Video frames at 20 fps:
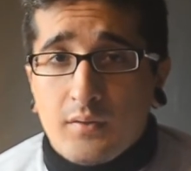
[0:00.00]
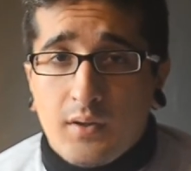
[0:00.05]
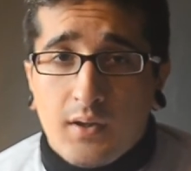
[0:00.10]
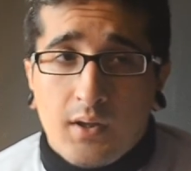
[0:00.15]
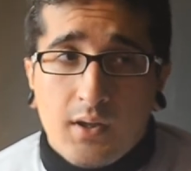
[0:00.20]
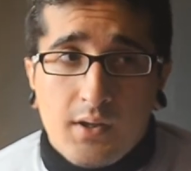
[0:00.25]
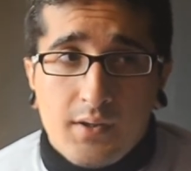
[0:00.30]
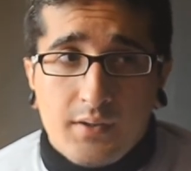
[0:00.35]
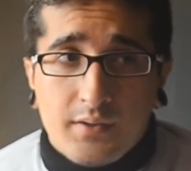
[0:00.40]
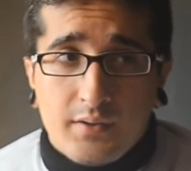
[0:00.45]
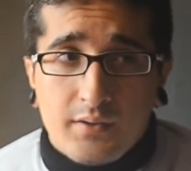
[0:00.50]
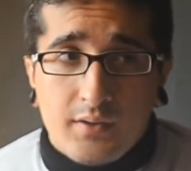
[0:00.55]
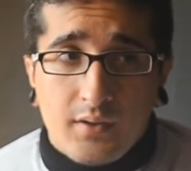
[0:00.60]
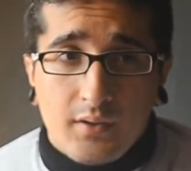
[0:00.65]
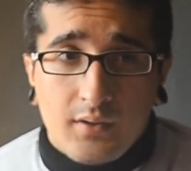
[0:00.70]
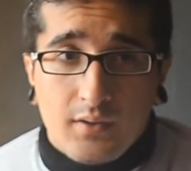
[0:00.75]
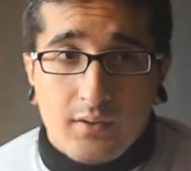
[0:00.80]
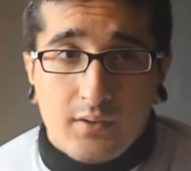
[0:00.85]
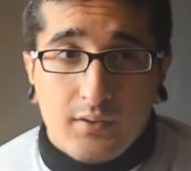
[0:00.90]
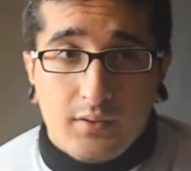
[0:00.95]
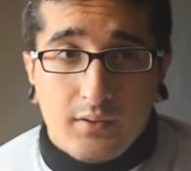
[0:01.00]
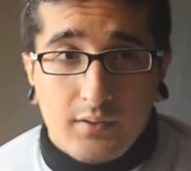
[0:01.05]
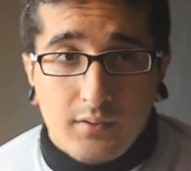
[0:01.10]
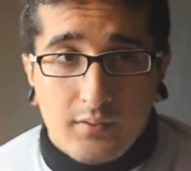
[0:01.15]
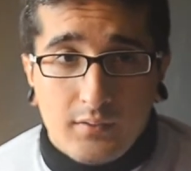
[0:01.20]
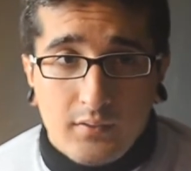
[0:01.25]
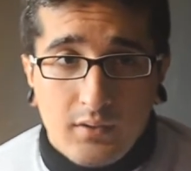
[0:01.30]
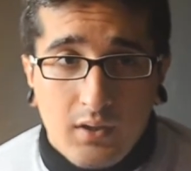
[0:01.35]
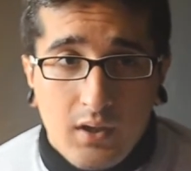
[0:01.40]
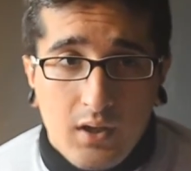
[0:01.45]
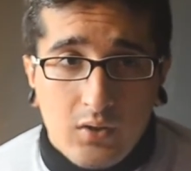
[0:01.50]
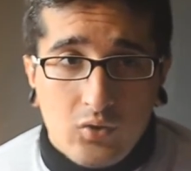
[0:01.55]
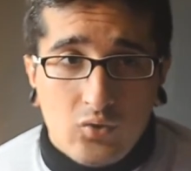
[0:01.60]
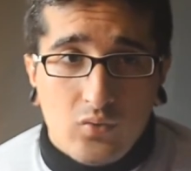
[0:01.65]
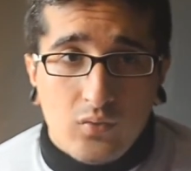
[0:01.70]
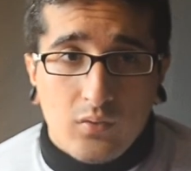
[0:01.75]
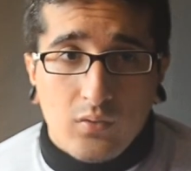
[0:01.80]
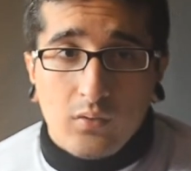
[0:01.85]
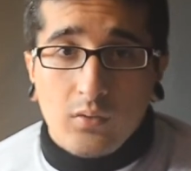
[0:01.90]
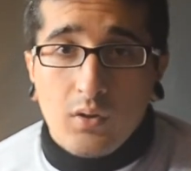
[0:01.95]
and the
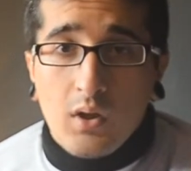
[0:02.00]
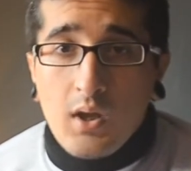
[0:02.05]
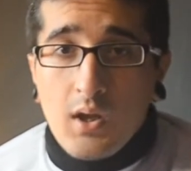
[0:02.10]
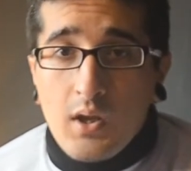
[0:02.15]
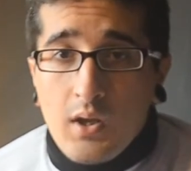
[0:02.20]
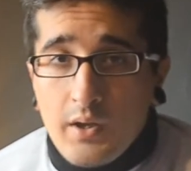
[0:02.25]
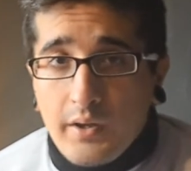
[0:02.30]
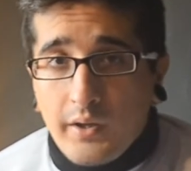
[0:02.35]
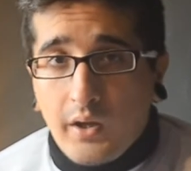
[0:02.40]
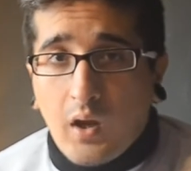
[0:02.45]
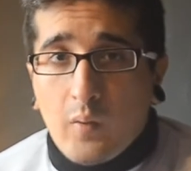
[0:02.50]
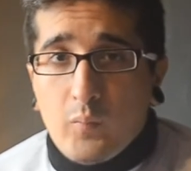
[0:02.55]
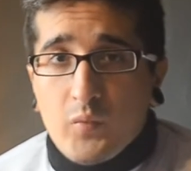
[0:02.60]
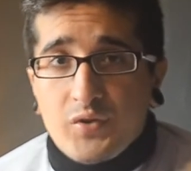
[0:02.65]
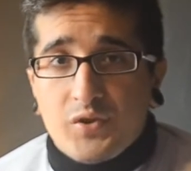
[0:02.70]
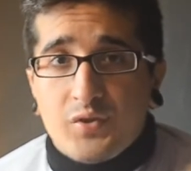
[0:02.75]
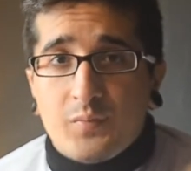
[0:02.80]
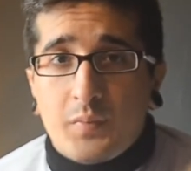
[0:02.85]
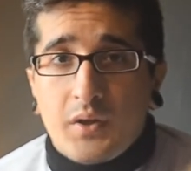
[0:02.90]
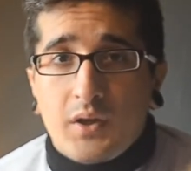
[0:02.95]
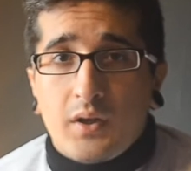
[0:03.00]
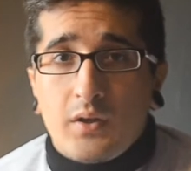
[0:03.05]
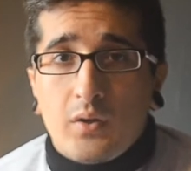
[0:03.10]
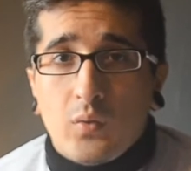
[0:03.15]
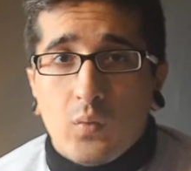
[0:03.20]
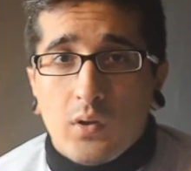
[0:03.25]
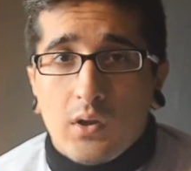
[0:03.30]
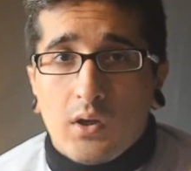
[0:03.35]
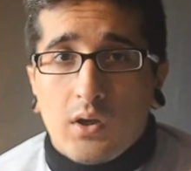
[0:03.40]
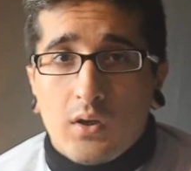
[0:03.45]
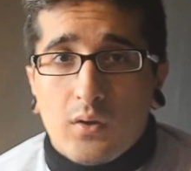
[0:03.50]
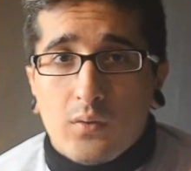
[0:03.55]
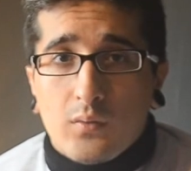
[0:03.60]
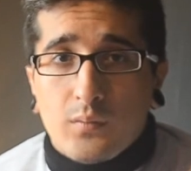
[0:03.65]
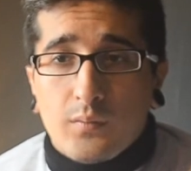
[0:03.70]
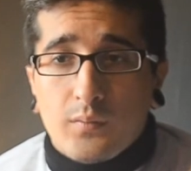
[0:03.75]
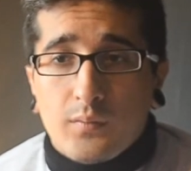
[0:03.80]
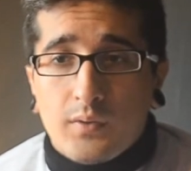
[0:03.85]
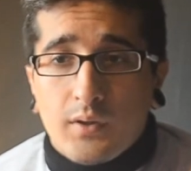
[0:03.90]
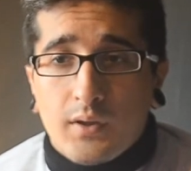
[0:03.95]
actual camera speed you
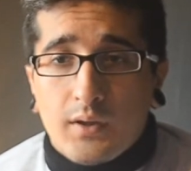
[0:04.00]
allow